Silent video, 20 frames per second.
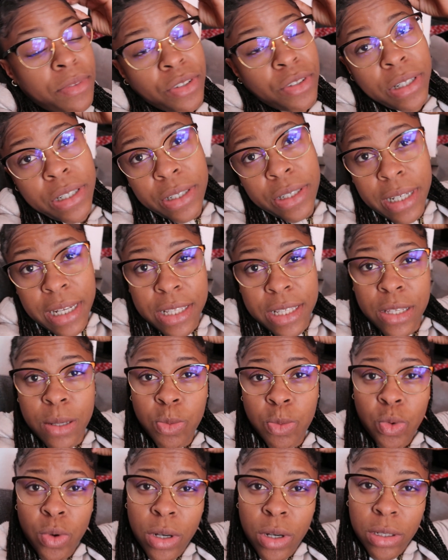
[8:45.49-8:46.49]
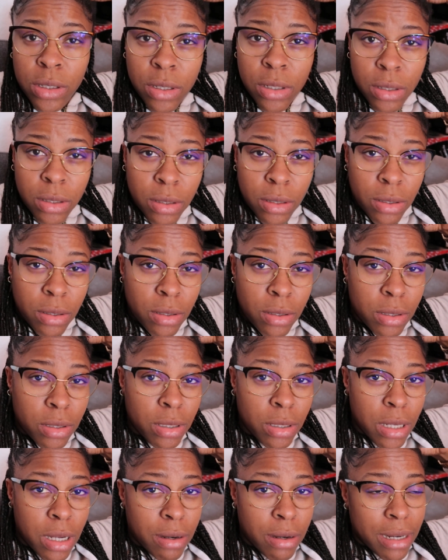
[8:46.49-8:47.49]
trying to get some work done.
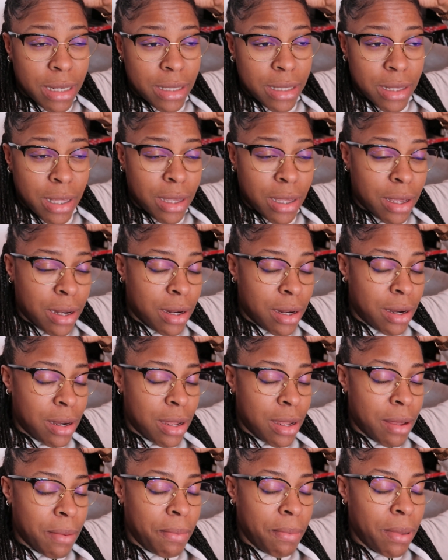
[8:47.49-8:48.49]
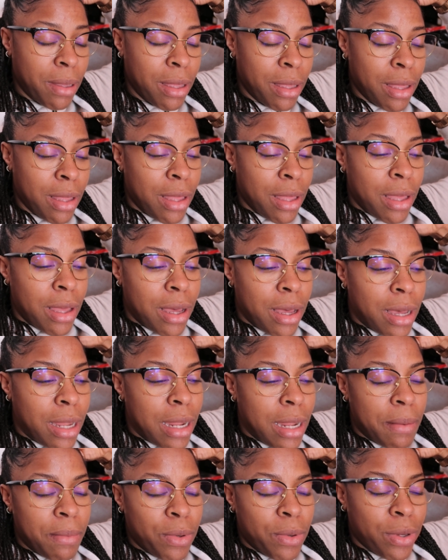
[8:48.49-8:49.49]
Sorry, it's taking a nap. And
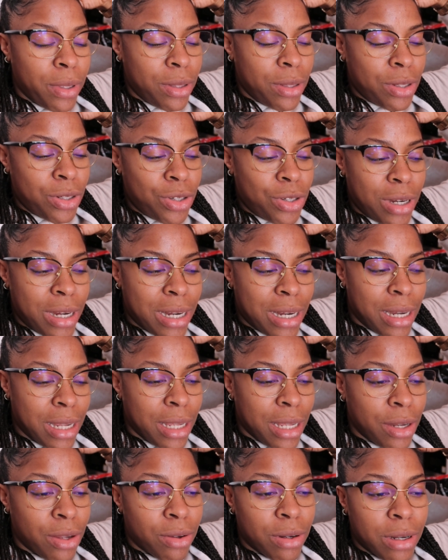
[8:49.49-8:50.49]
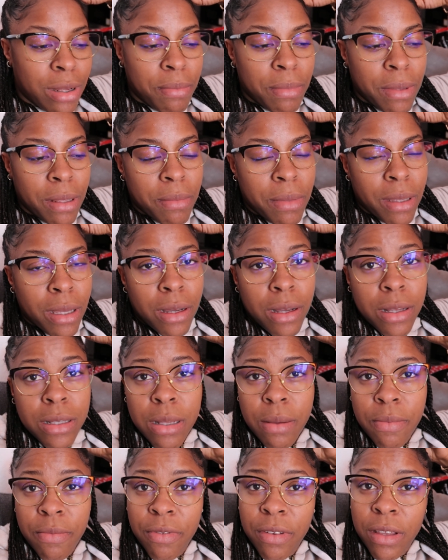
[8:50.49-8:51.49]
I'm going to try and lay down a bit because
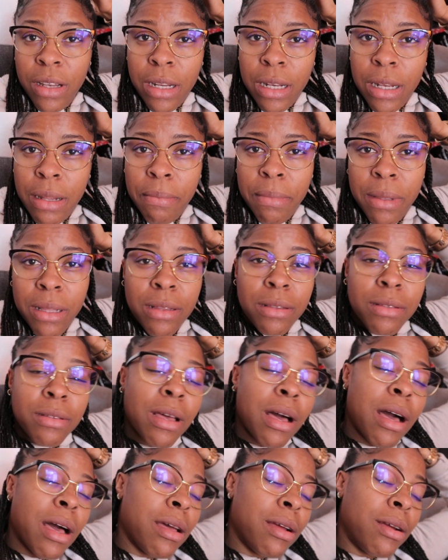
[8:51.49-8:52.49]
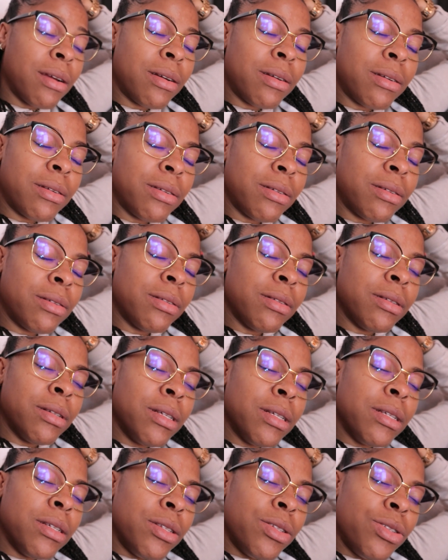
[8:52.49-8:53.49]
I'm feeling a bit tired.
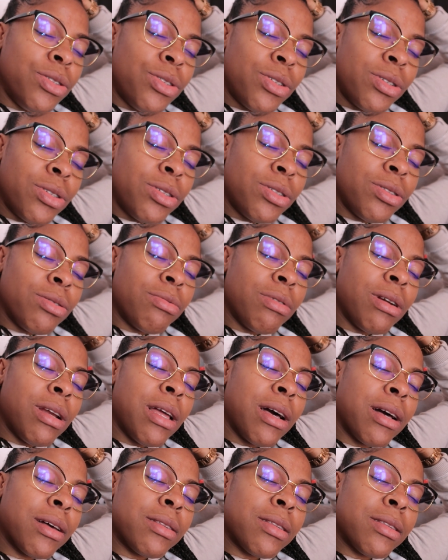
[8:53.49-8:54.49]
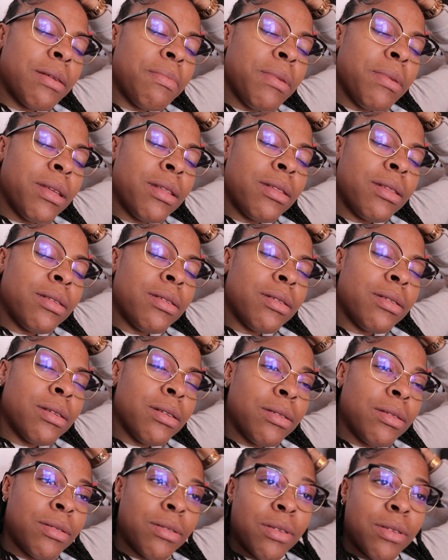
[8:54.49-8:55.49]
Just to relax a bit. I
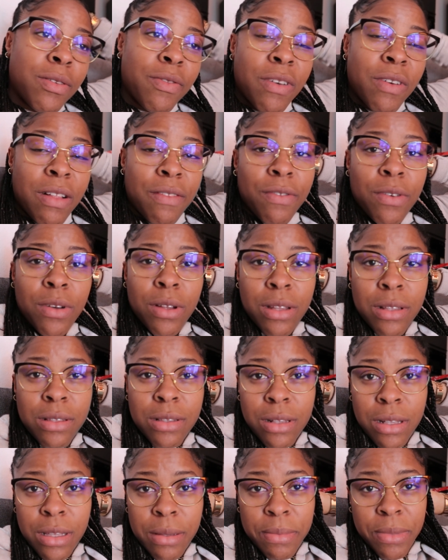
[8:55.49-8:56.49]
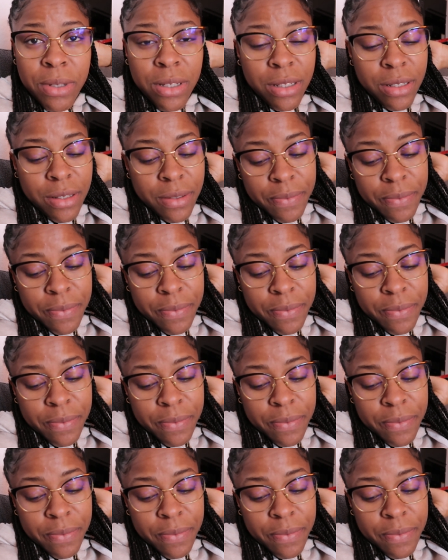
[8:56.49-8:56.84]
don't know if I'll fall asleep, but